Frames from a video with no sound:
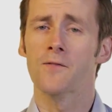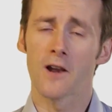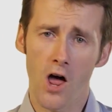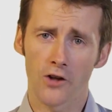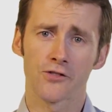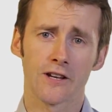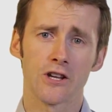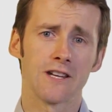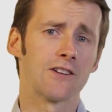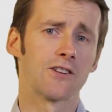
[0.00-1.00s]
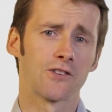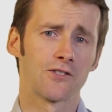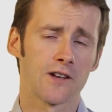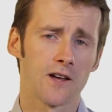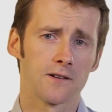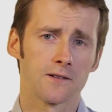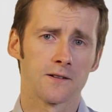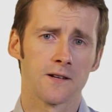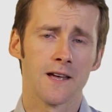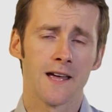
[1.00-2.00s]
The last thing that you need to consider
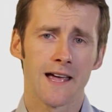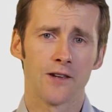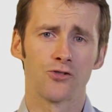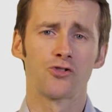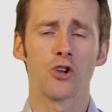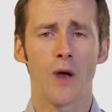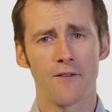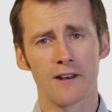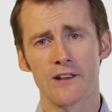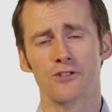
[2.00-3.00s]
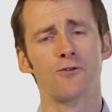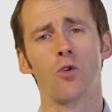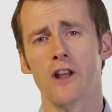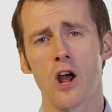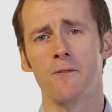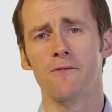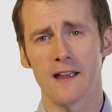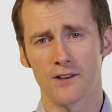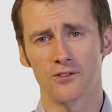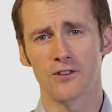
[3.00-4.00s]
is, do you have a list of all the open
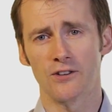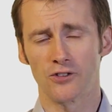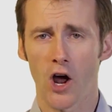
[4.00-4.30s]
vacancies?